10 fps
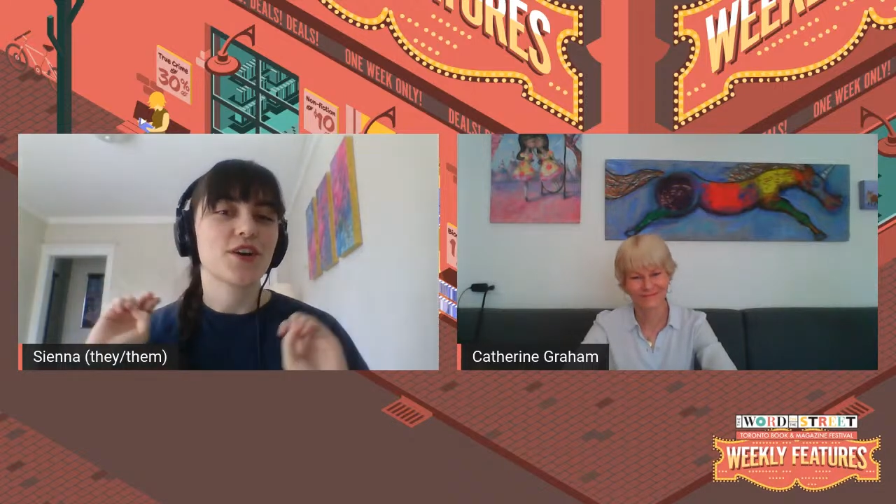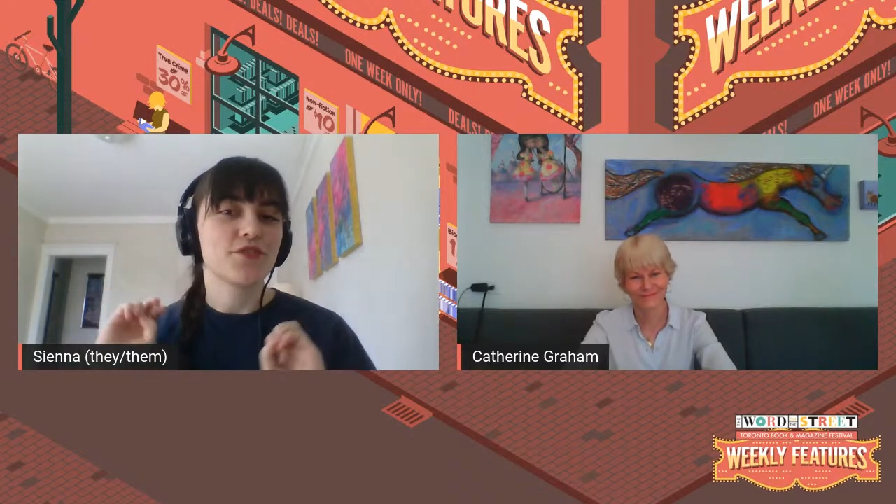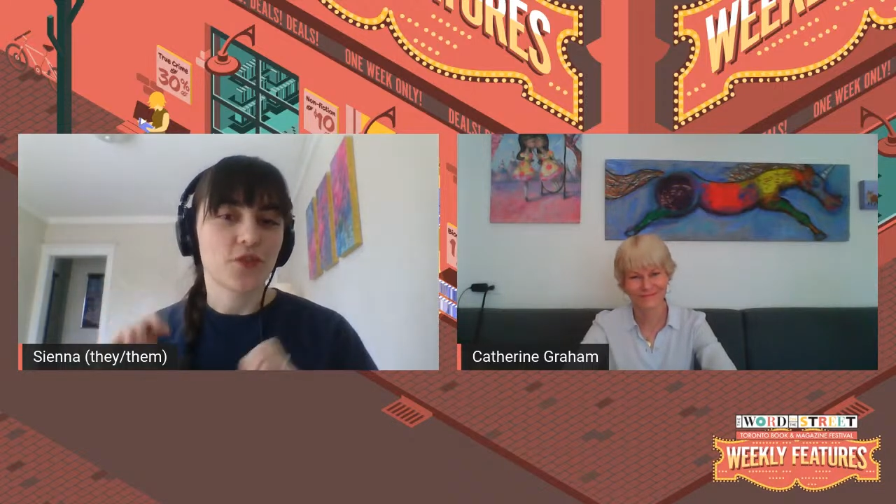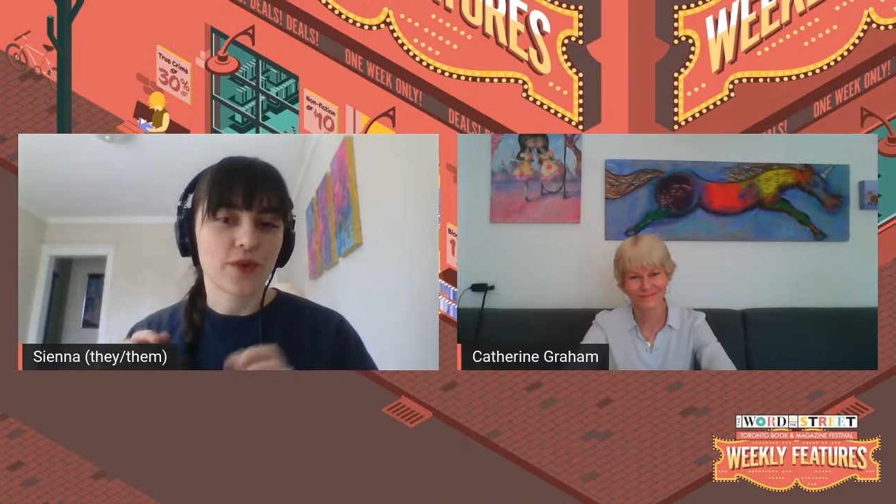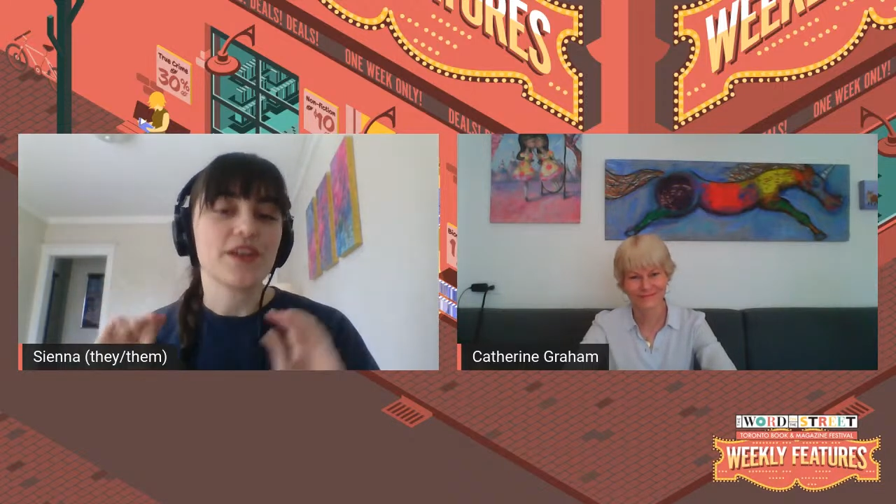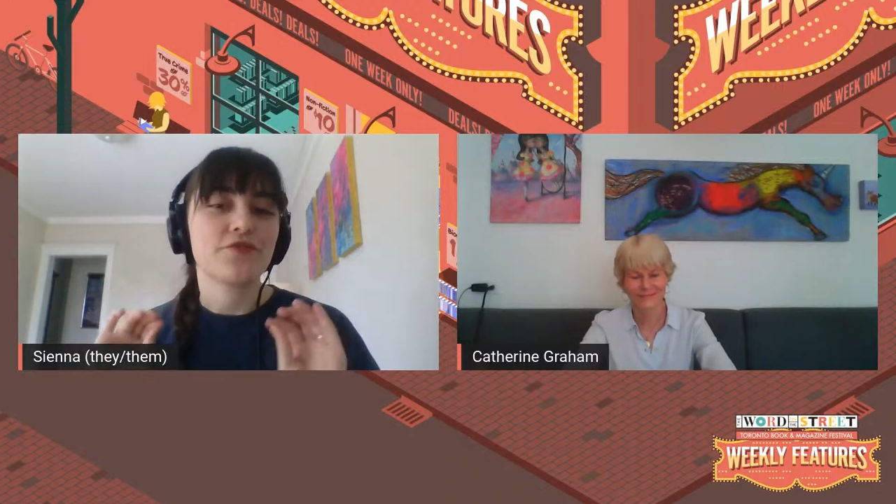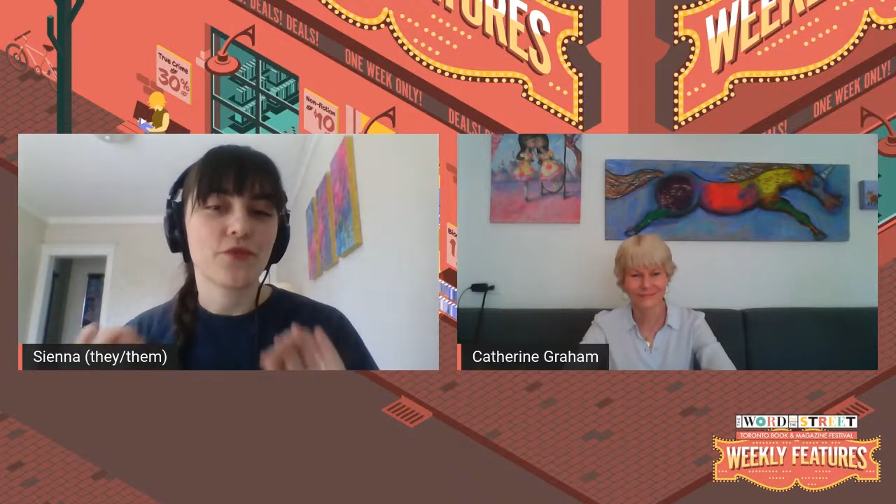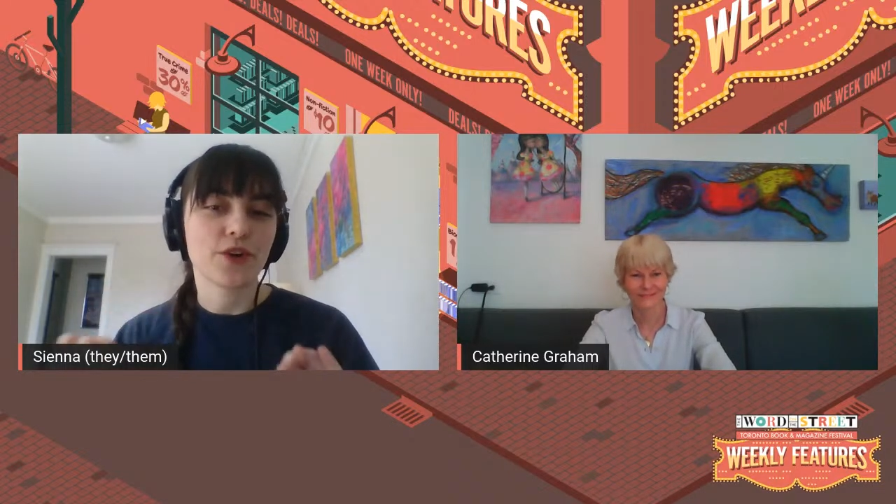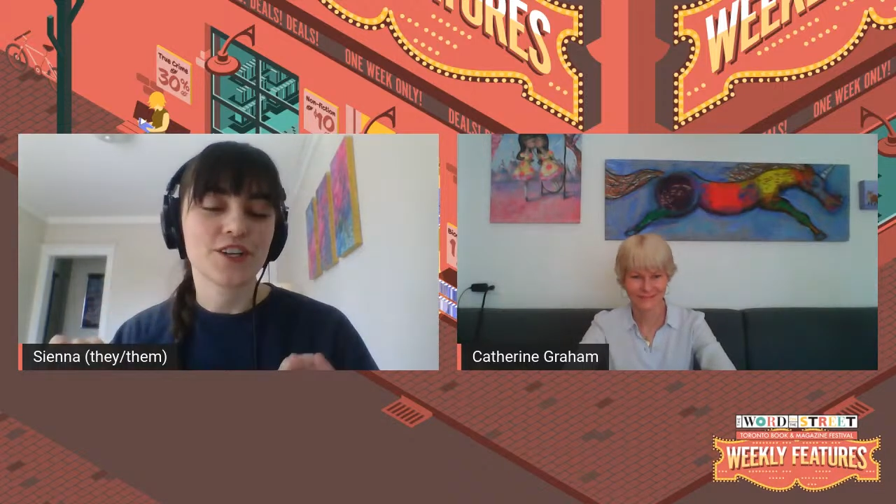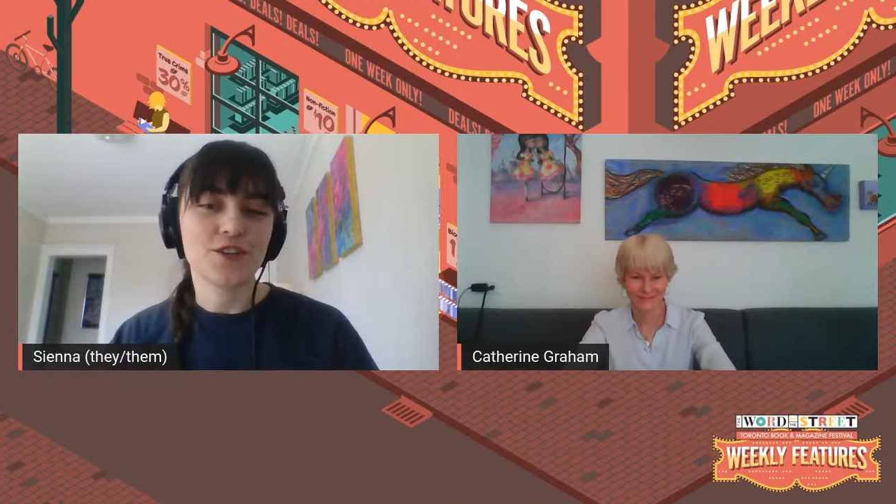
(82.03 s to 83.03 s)
of great
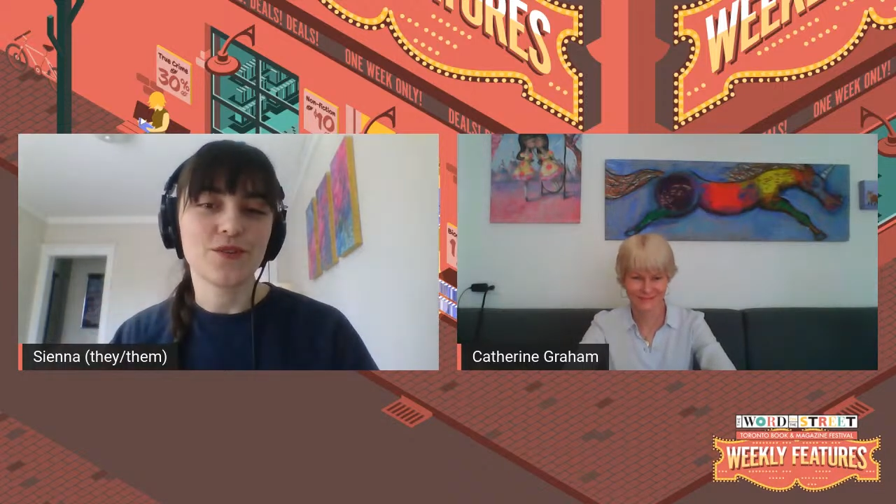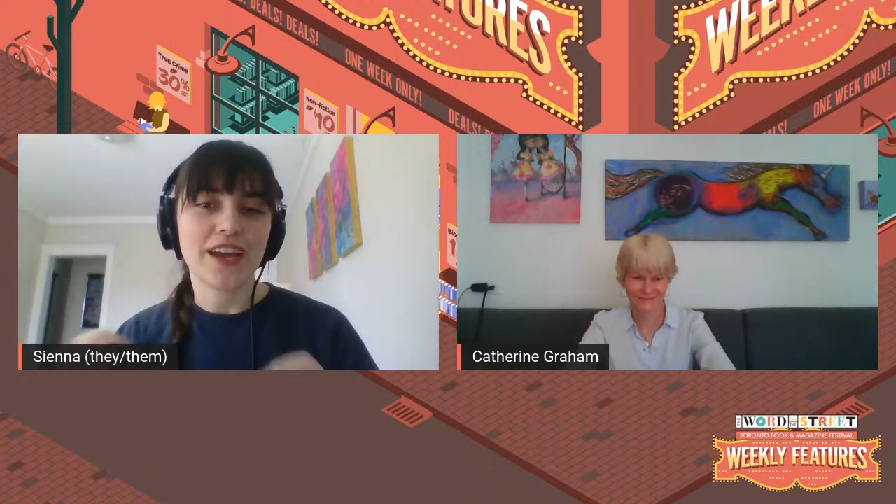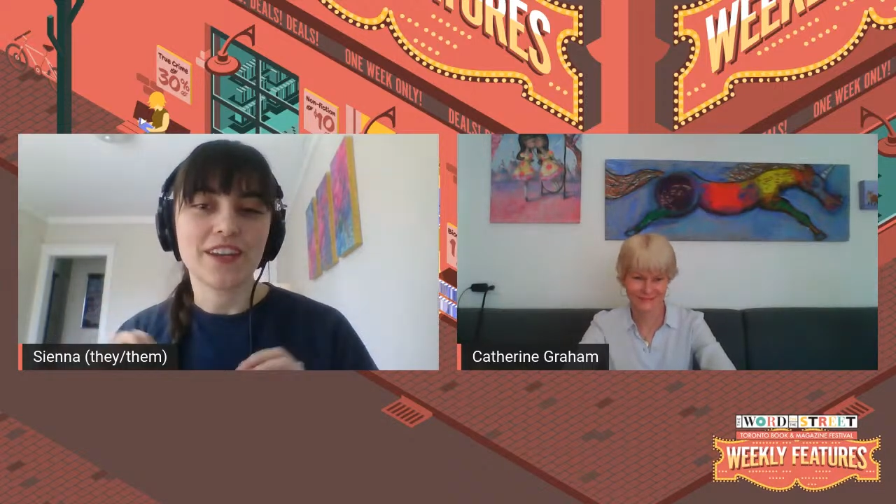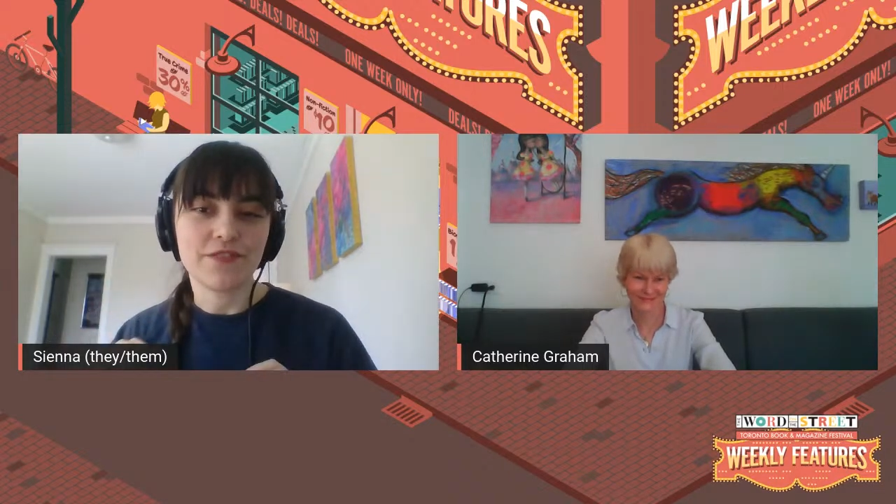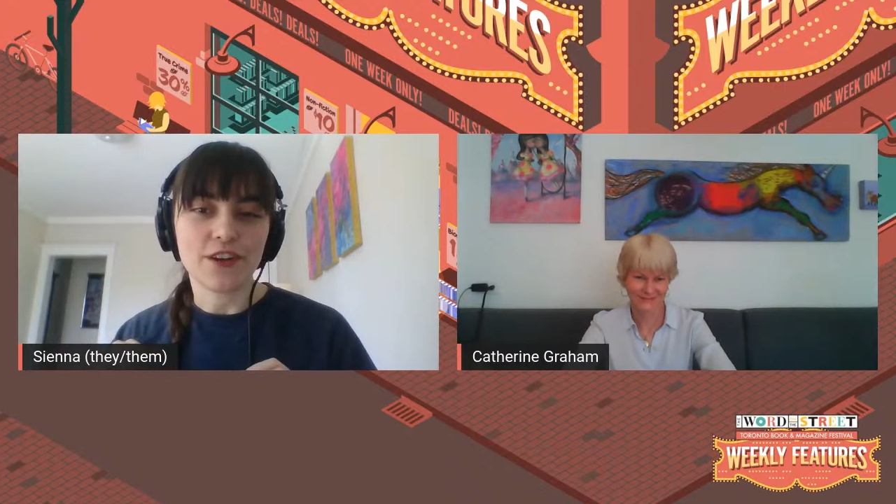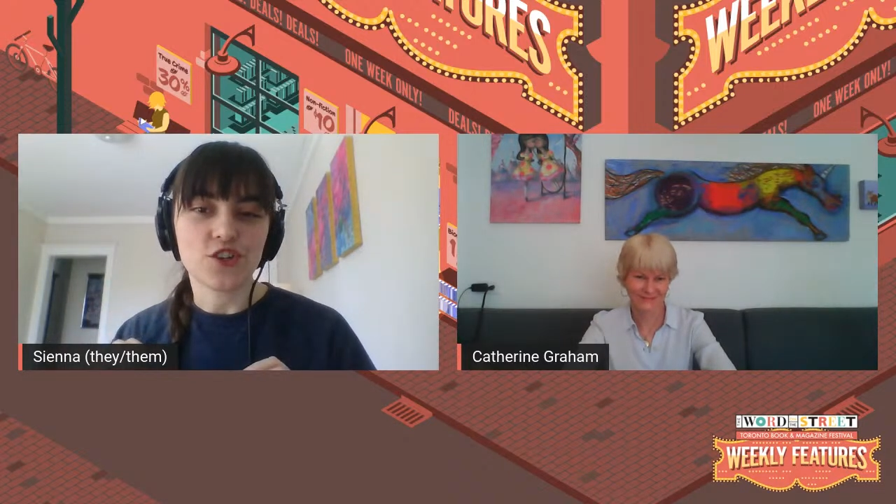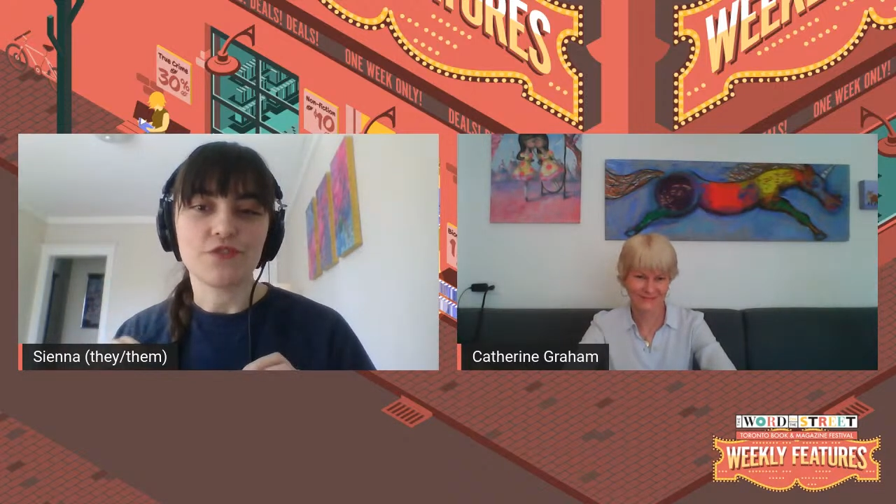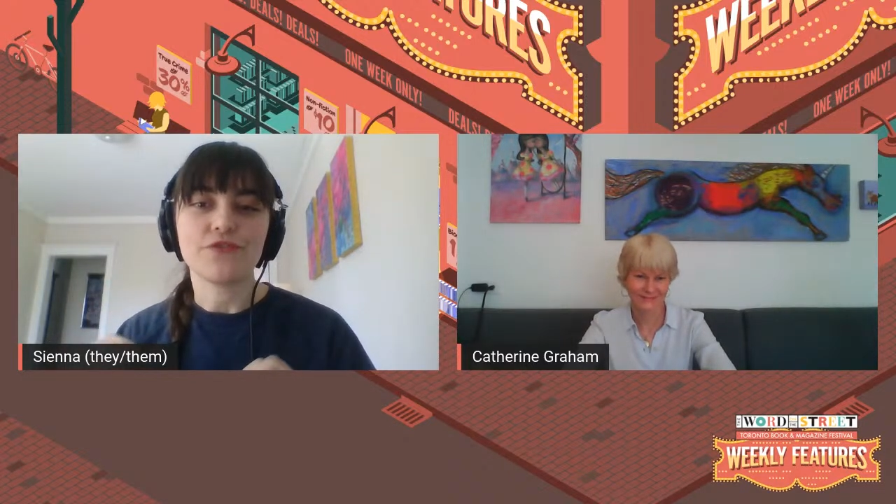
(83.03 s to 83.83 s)
fortitude and invention,